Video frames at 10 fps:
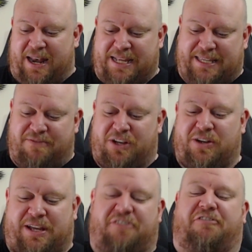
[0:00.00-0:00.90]
Let's have a
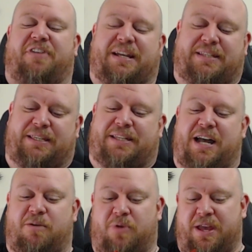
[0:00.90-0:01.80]
look at the figure to
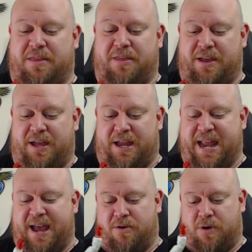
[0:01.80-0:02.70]
start with.
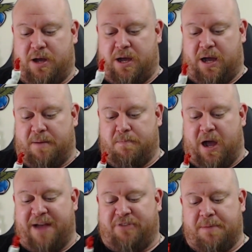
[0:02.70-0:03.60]
Now,
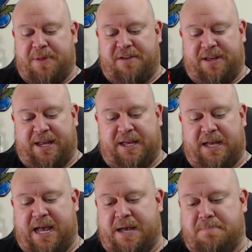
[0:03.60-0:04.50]
I've got a bit of a,
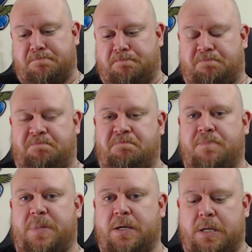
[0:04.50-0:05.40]
um,
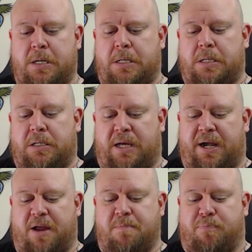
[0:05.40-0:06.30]
I don't
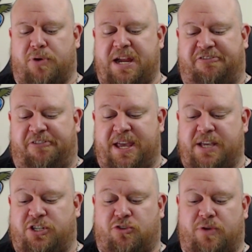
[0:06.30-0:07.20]
know, brief
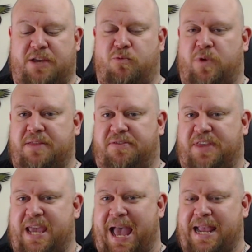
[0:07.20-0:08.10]
history with
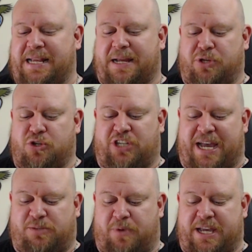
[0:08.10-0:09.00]
the A E W
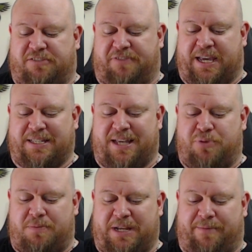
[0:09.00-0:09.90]
Jazzwares figures. I
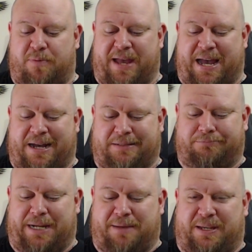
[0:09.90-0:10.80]
probably have about
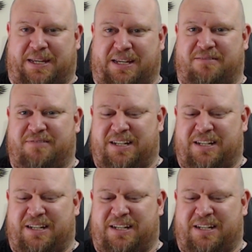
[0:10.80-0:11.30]
maybe...